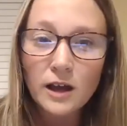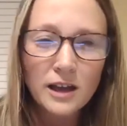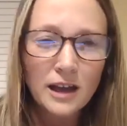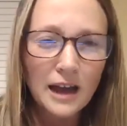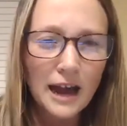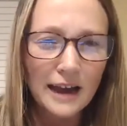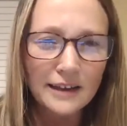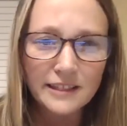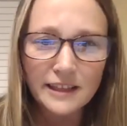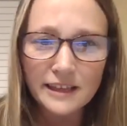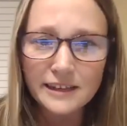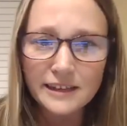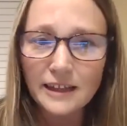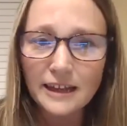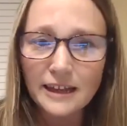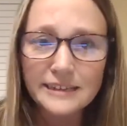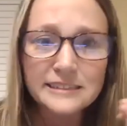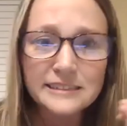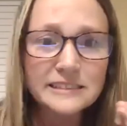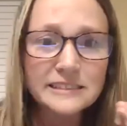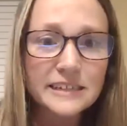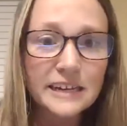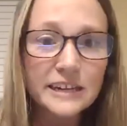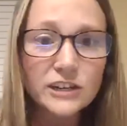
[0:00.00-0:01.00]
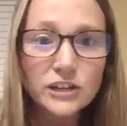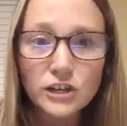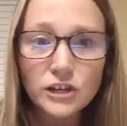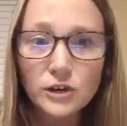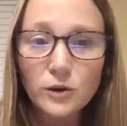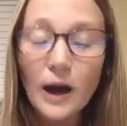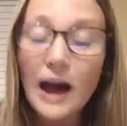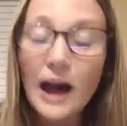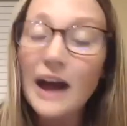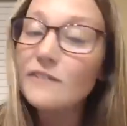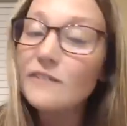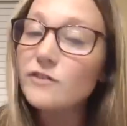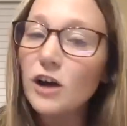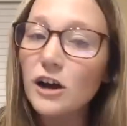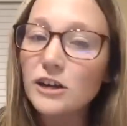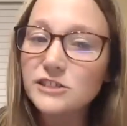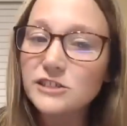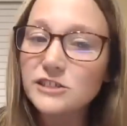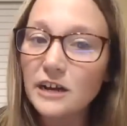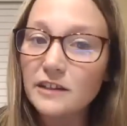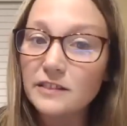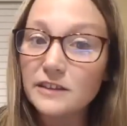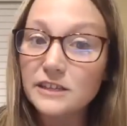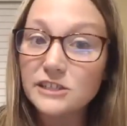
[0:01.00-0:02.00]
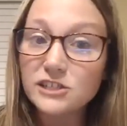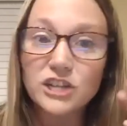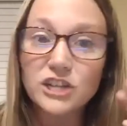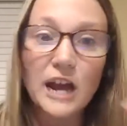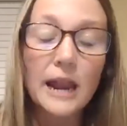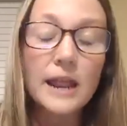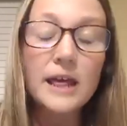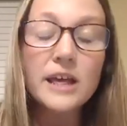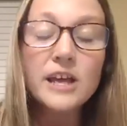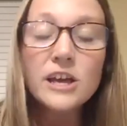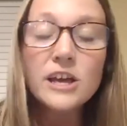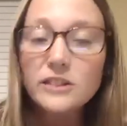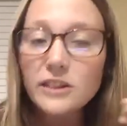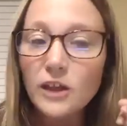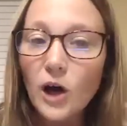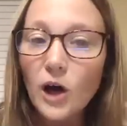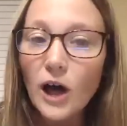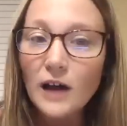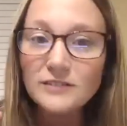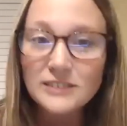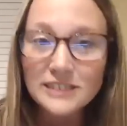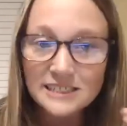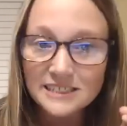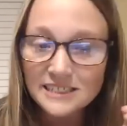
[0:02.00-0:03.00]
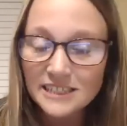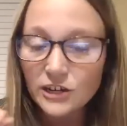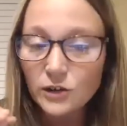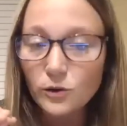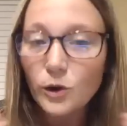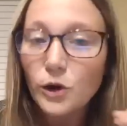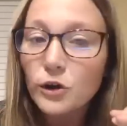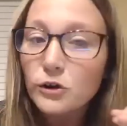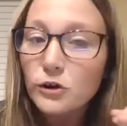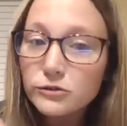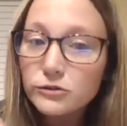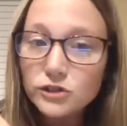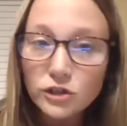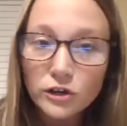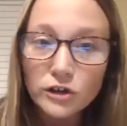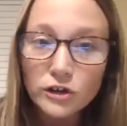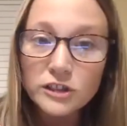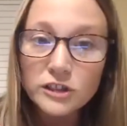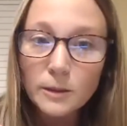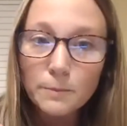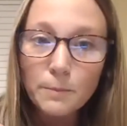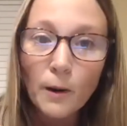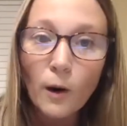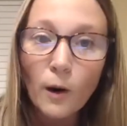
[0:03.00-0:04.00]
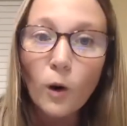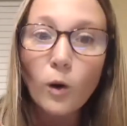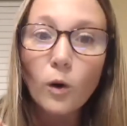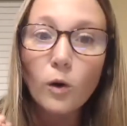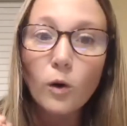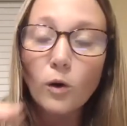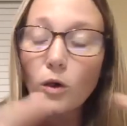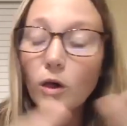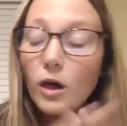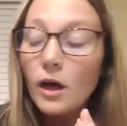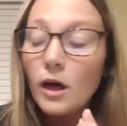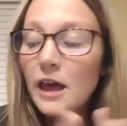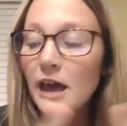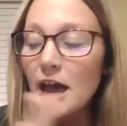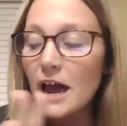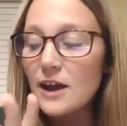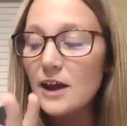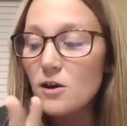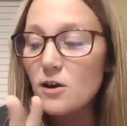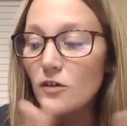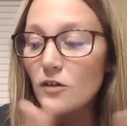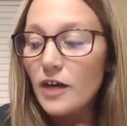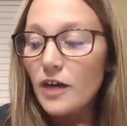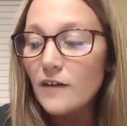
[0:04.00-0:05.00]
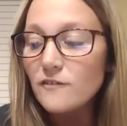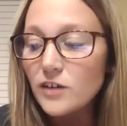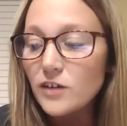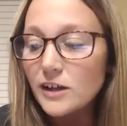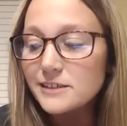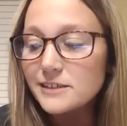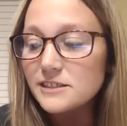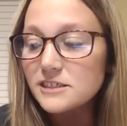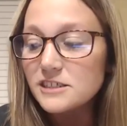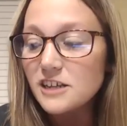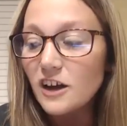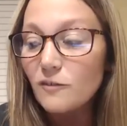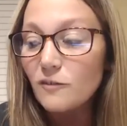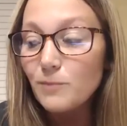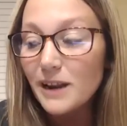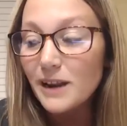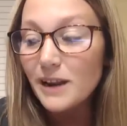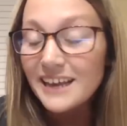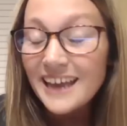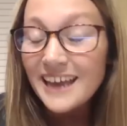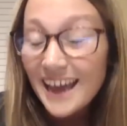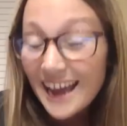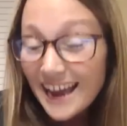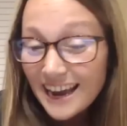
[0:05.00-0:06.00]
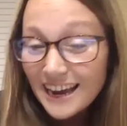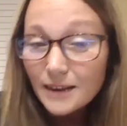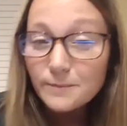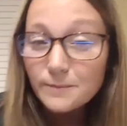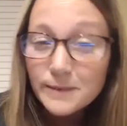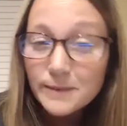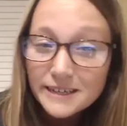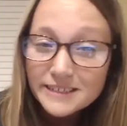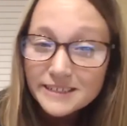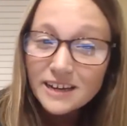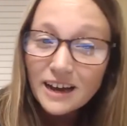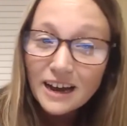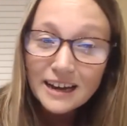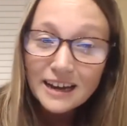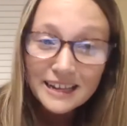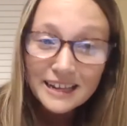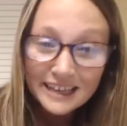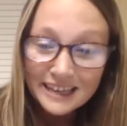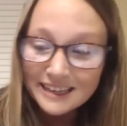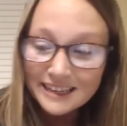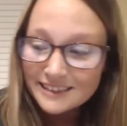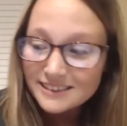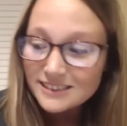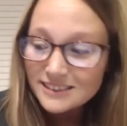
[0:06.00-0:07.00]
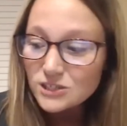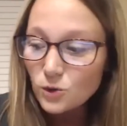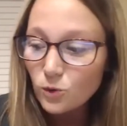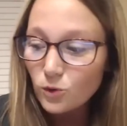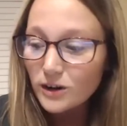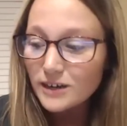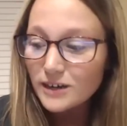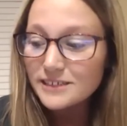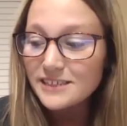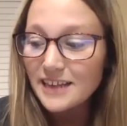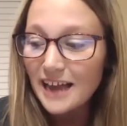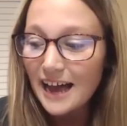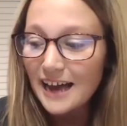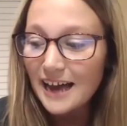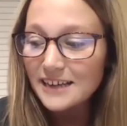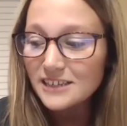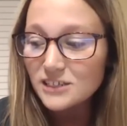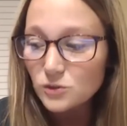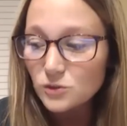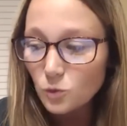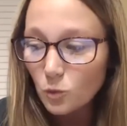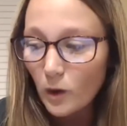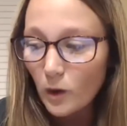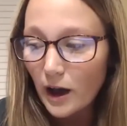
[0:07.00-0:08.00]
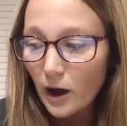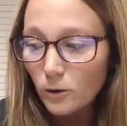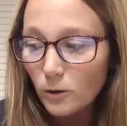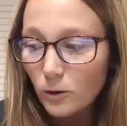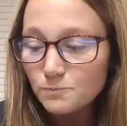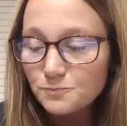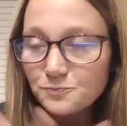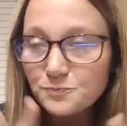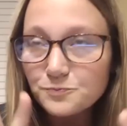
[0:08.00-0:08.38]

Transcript: I think, like send you, I've not done these yet. They'll have to send you who took the poll and all that fun stuff, but it can be done in stories as well.